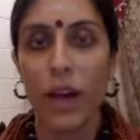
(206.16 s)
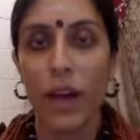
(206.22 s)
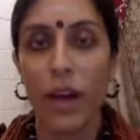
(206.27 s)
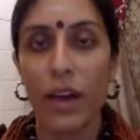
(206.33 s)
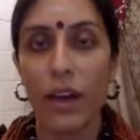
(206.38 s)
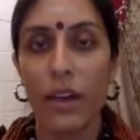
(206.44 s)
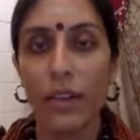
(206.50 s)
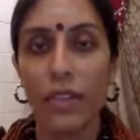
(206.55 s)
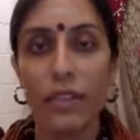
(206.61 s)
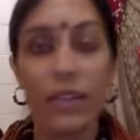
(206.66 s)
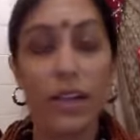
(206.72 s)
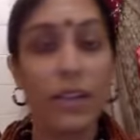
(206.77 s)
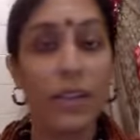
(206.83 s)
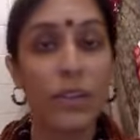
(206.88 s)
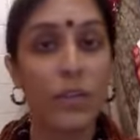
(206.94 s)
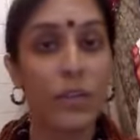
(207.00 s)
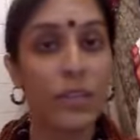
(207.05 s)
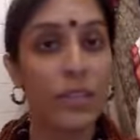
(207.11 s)
And it's
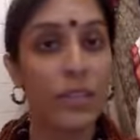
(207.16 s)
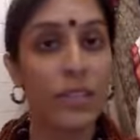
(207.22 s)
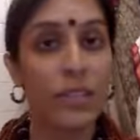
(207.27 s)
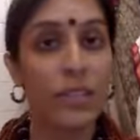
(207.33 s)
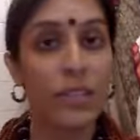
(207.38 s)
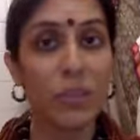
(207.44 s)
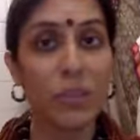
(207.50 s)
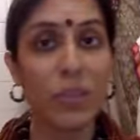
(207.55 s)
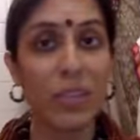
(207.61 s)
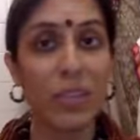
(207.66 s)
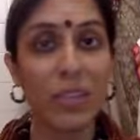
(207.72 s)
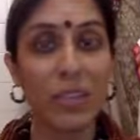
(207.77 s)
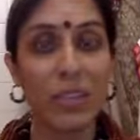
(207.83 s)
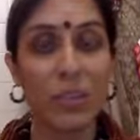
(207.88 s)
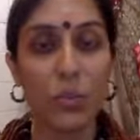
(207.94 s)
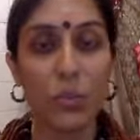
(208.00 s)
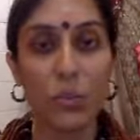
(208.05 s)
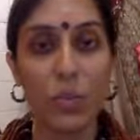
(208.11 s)
not really something
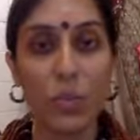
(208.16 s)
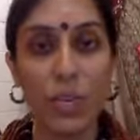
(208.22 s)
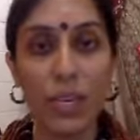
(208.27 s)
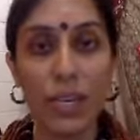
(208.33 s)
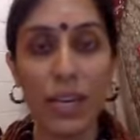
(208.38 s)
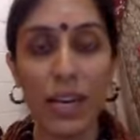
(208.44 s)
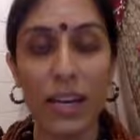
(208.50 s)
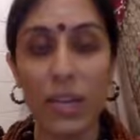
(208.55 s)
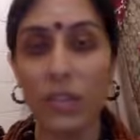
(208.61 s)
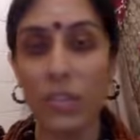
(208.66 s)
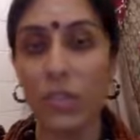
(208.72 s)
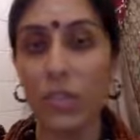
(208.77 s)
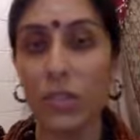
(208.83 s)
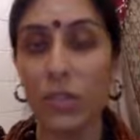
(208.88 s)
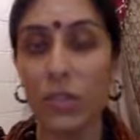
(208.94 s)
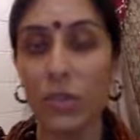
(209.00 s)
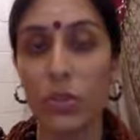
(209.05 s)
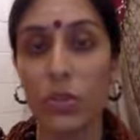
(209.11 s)
that we actually
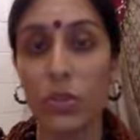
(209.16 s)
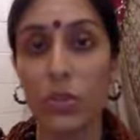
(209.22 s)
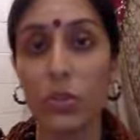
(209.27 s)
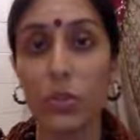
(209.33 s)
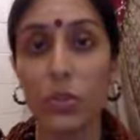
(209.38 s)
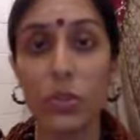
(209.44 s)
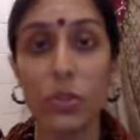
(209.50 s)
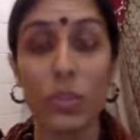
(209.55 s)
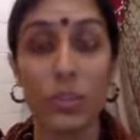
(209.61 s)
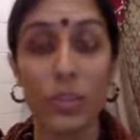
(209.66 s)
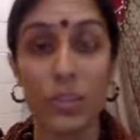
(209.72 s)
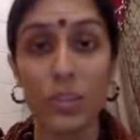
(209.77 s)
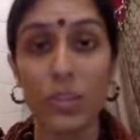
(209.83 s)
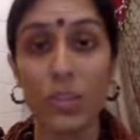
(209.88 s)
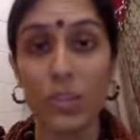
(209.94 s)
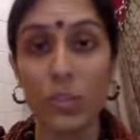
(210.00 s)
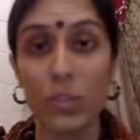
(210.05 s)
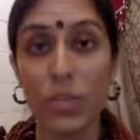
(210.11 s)
have looked into. Is it
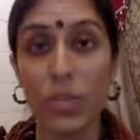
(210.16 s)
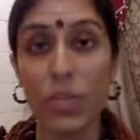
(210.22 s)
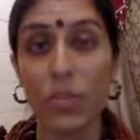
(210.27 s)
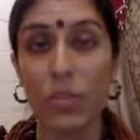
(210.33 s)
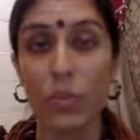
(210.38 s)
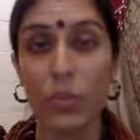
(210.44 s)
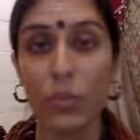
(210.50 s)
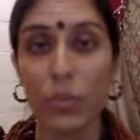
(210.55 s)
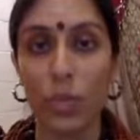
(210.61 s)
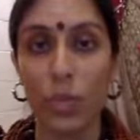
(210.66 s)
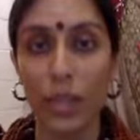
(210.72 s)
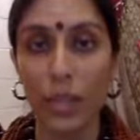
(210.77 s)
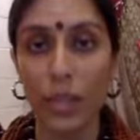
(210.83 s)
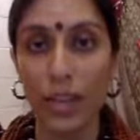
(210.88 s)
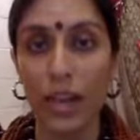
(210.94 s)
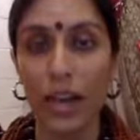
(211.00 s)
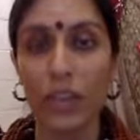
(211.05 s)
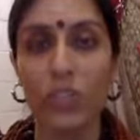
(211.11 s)
something that
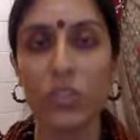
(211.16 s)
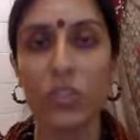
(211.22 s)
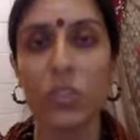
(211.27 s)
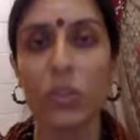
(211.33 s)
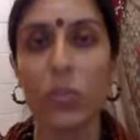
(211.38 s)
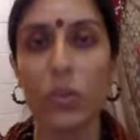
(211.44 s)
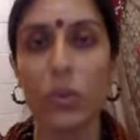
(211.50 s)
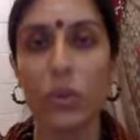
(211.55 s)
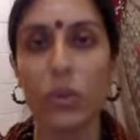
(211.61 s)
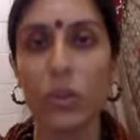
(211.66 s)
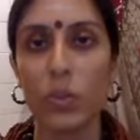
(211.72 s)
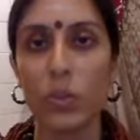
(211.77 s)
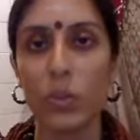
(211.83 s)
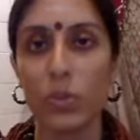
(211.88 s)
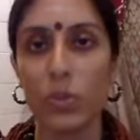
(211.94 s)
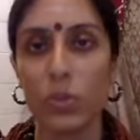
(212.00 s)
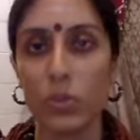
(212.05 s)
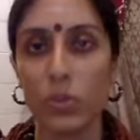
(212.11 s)
we actually want to
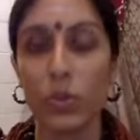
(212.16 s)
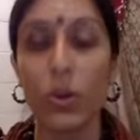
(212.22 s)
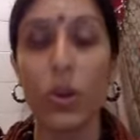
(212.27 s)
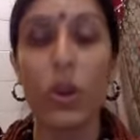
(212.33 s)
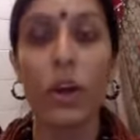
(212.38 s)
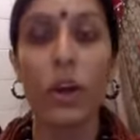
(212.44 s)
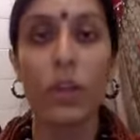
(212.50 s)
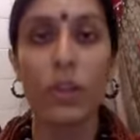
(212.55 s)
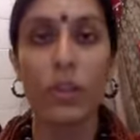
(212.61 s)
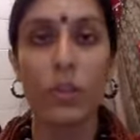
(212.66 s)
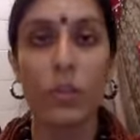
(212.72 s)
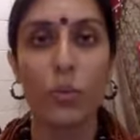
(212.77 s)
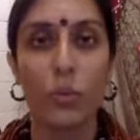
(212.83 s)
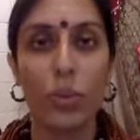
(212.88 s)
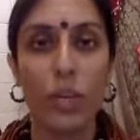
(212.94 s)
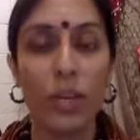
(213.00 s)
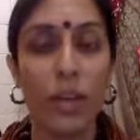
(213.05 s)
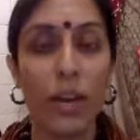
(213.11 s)
pursue, that
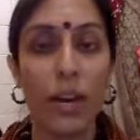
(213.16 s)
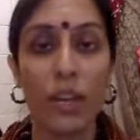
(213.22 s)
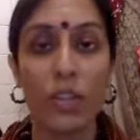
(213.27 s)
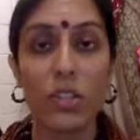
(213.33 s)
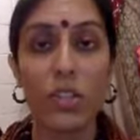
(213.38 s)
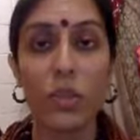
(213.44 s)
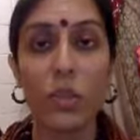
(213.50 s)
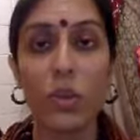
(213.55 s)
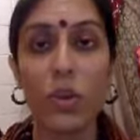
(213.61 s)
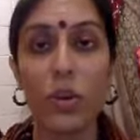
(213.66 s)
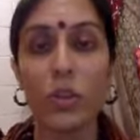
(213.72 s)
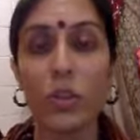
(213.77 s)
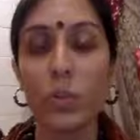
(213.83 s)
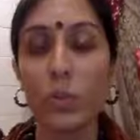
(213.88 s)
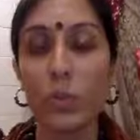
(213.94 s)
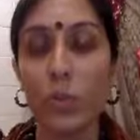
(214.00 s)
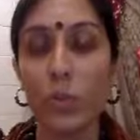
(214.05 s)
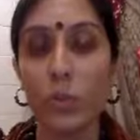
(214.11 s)
we actually want
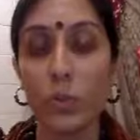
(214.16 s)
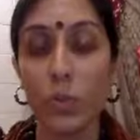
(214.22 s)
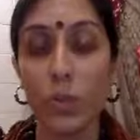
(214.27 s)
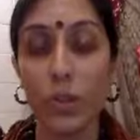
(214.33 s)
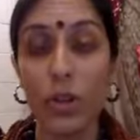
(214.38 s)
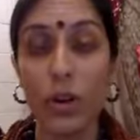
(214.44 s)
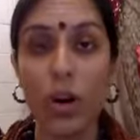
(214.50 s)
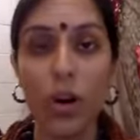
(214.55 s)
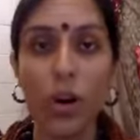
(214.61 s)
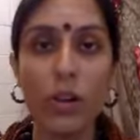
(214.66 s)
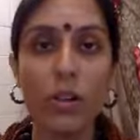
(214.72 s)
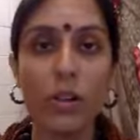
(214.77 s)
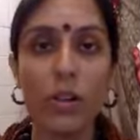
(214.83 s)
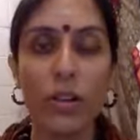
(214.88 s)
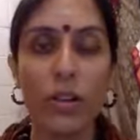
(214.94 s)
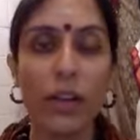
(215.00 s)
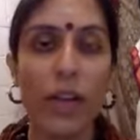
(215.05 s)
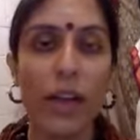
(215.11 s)
to put all
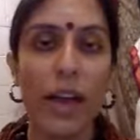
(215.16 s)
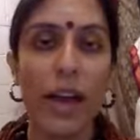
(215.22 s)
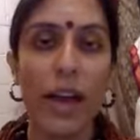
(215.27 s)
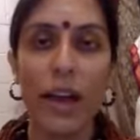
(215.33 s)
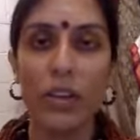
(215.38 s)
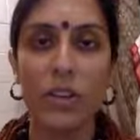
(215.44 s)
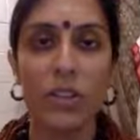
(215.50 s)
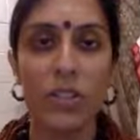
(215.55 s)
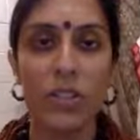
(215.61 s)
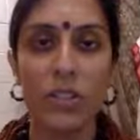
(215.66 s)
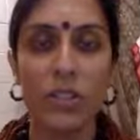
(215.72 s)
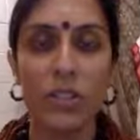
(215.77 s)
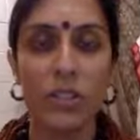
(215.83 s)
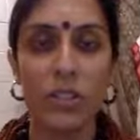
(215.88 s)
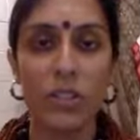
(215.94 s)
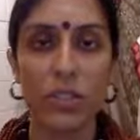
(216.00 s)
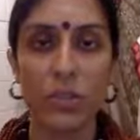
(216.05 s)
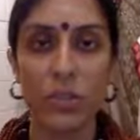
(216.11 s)
our energies
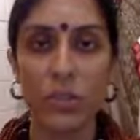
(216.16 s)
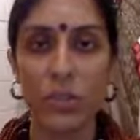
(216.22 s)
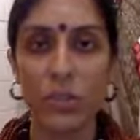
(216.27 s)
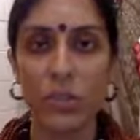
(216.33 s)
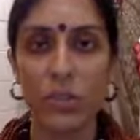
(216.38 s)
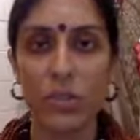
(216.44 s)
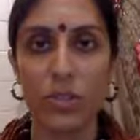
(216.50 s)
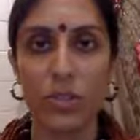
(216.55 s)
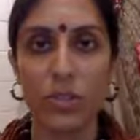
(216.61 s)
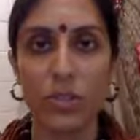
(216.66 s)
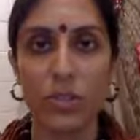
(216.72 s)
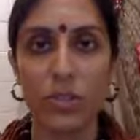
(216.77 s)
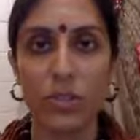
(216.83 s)
and resources on?